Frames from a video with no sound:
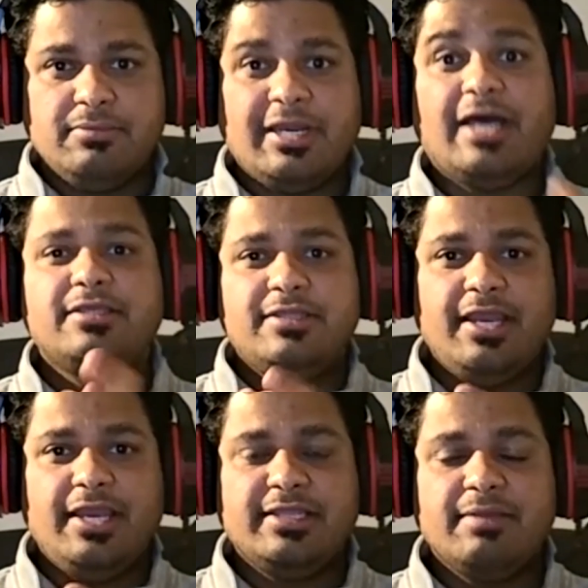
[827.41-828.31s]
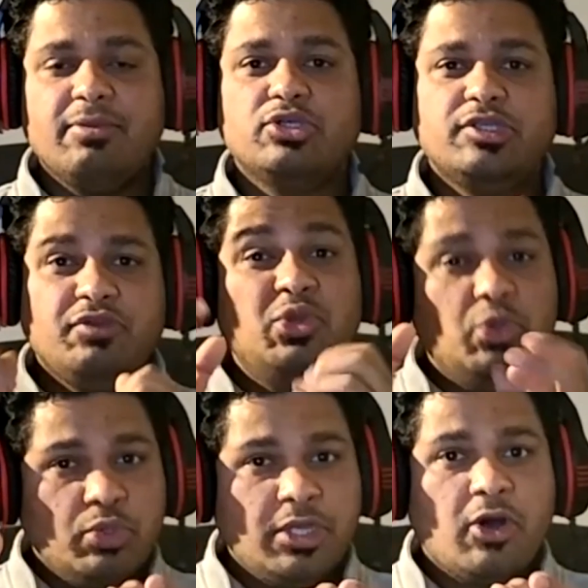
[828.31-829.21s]
rather than anything, because if you
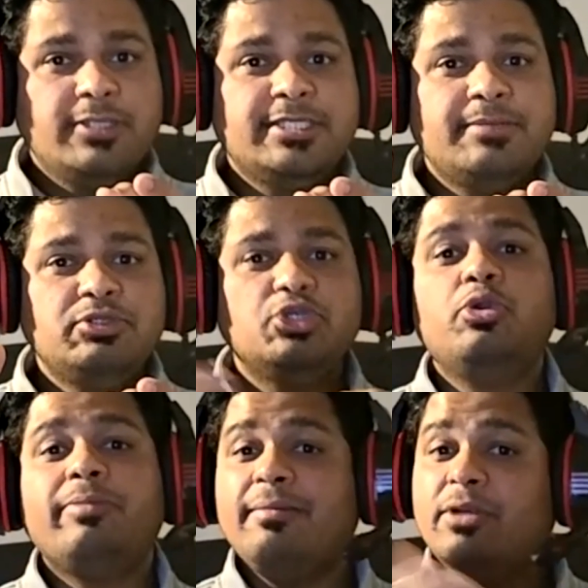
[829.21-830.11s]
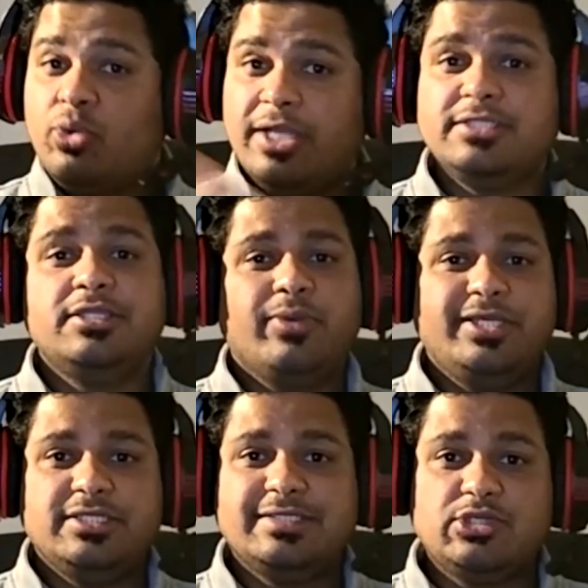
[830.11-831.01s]
know the concept, you will be able to answer the questions.